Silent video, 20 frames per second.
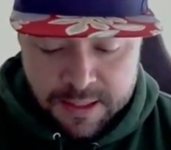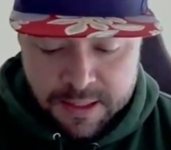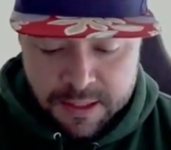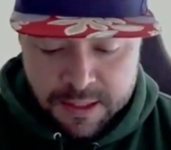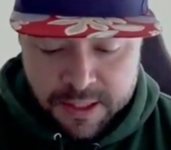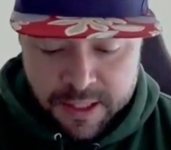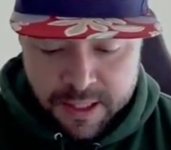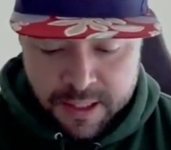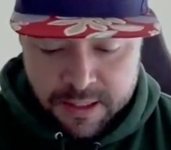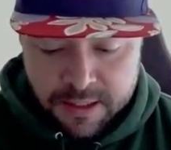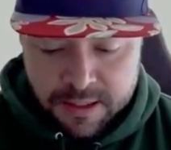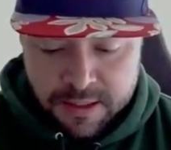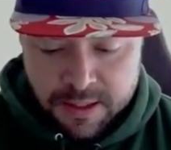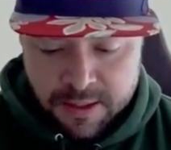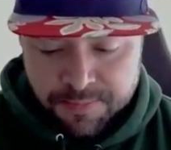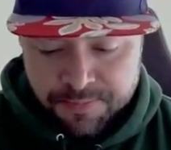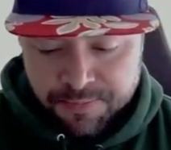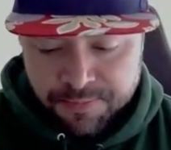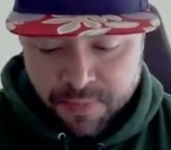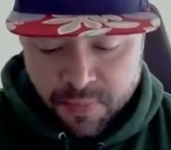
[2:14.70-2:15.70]
Eject.
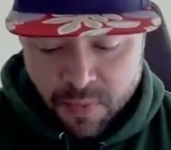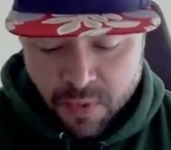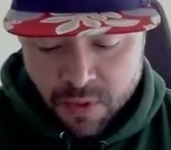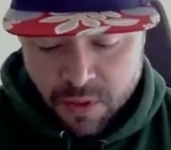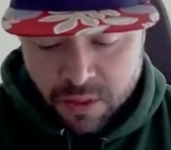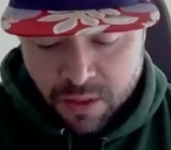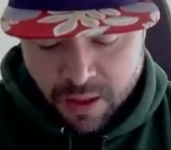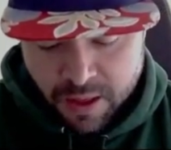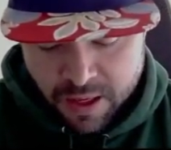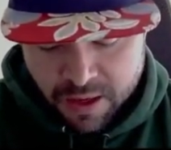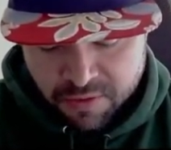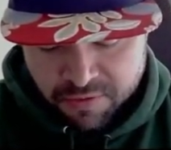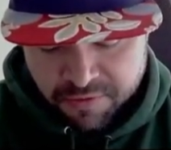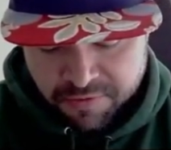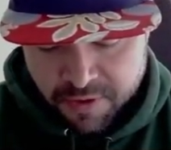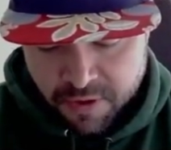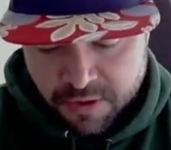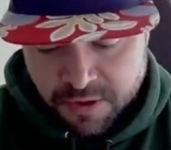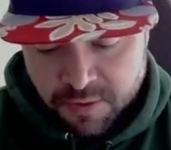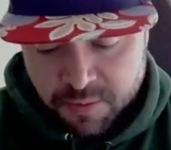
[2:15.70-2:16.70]

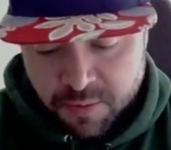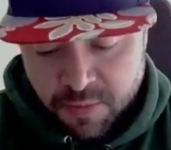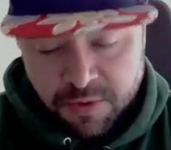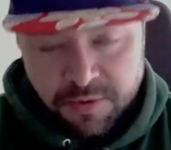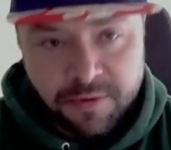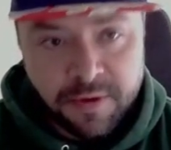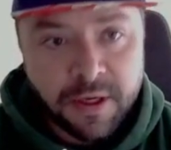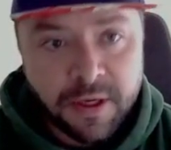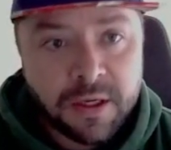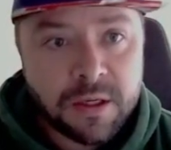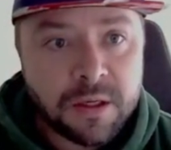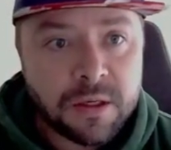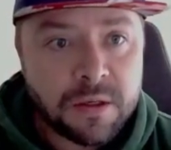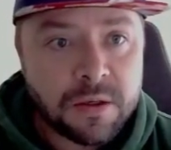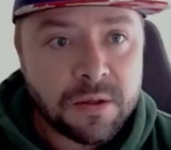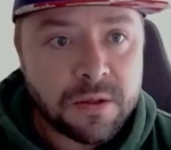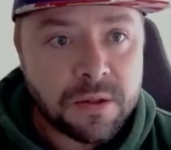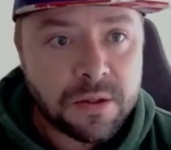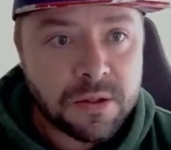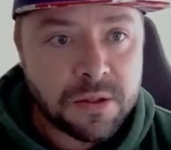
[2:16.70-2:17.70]
First mythic.
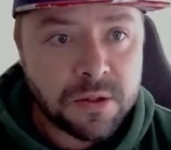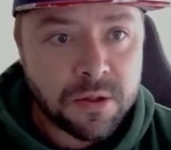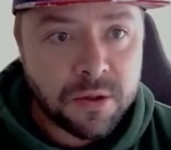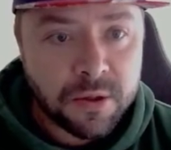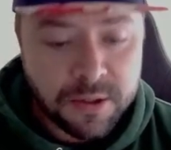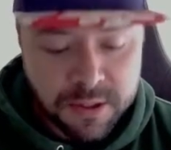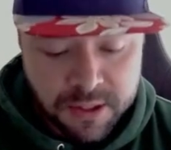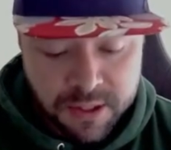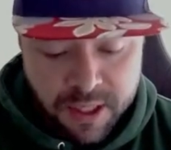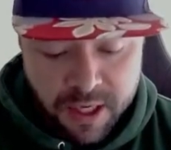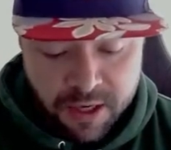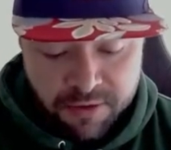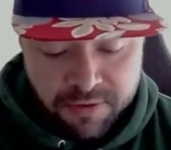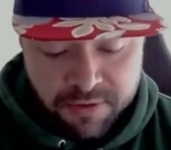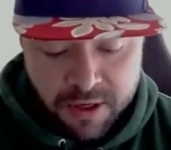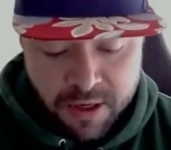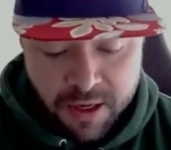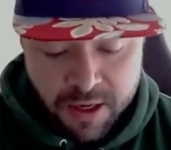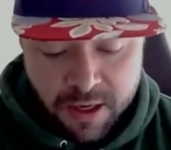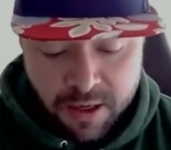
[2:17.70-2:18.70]
So it's
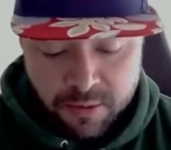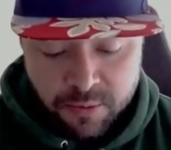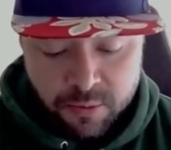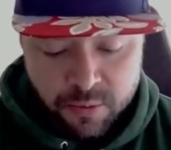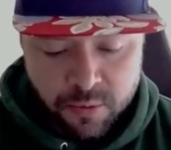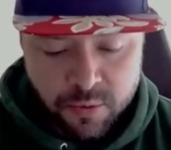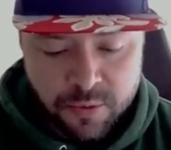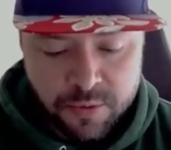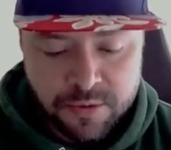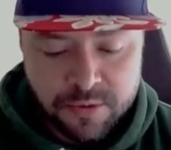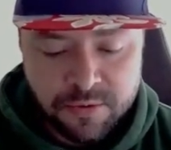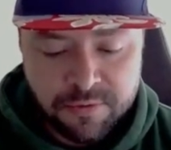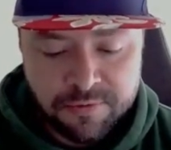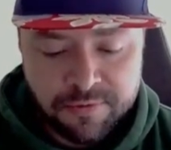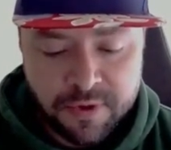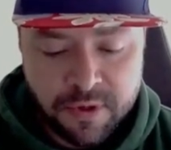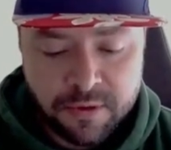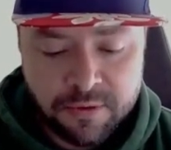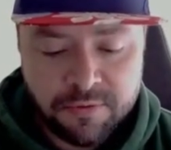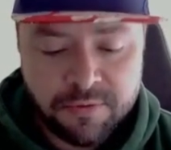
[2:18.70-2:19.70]
Kefka, who is the
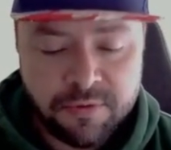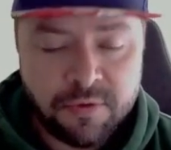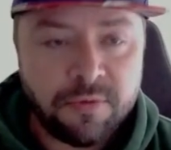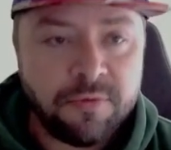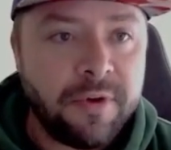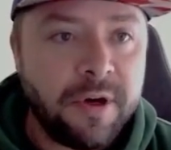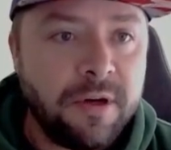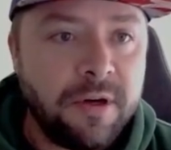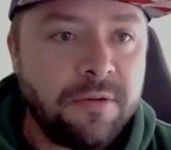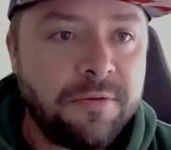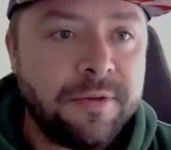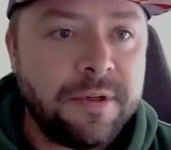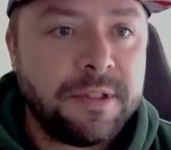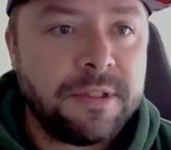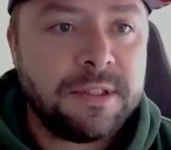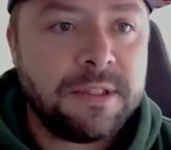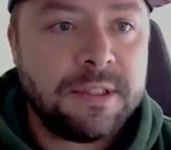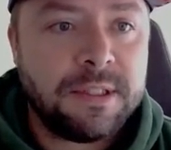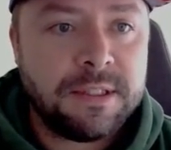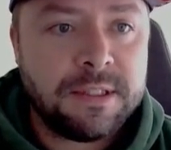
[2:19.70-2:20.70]
villain from Final
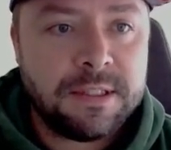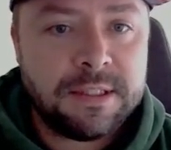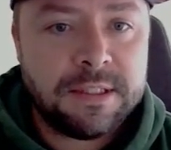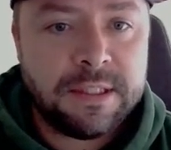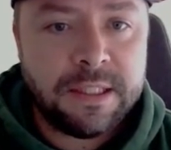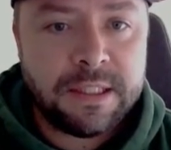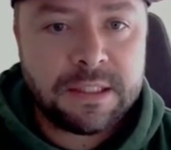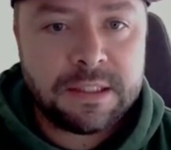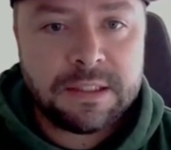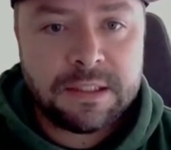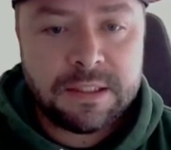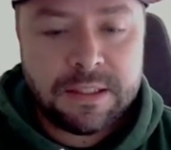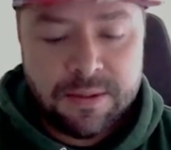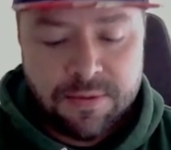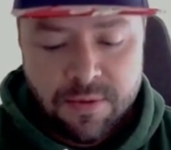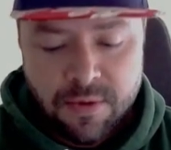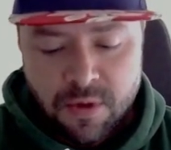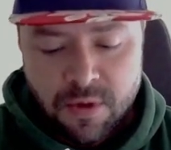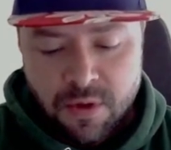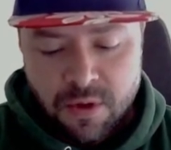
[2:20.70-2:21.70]
Fantasy 6.
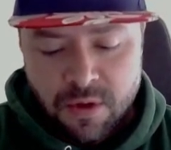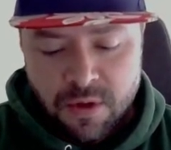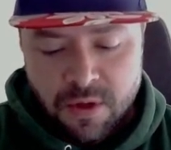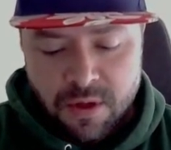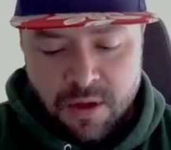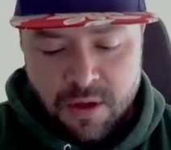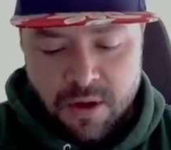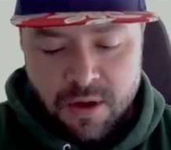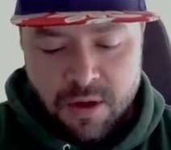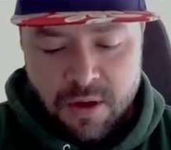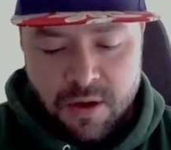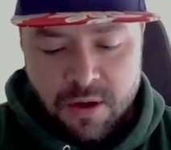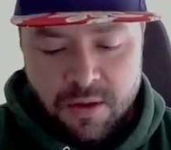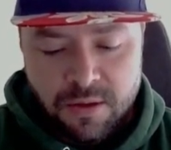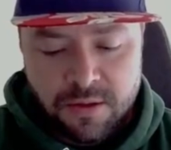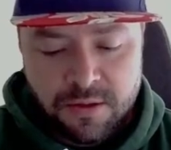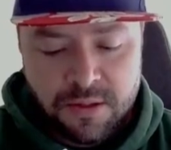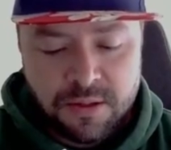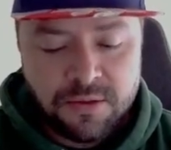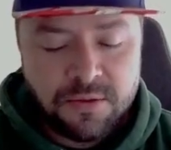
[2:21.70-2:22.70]

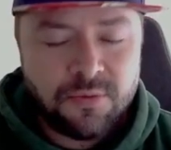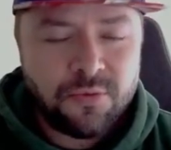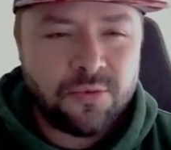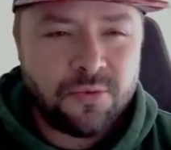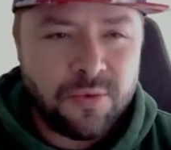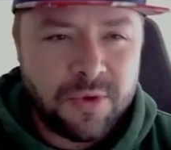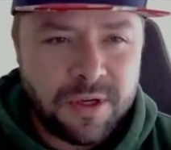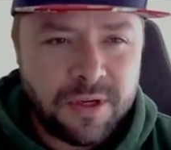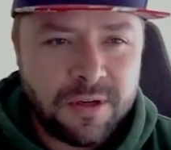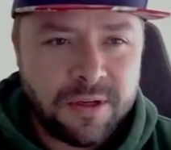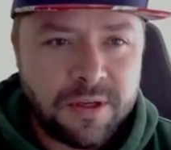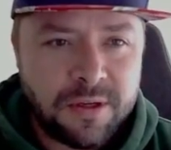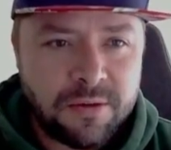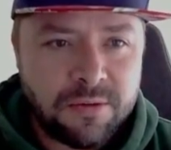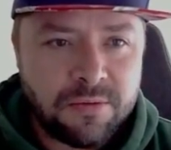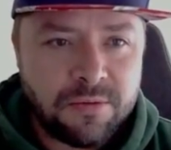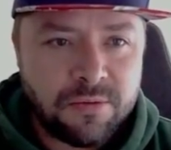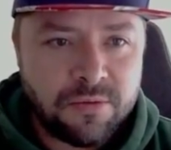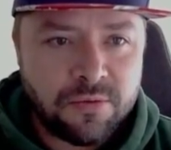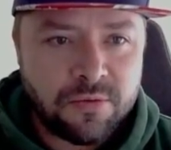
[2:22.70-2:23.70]
This is a really
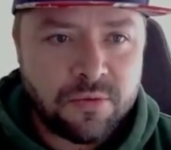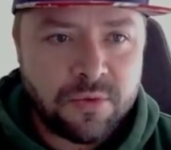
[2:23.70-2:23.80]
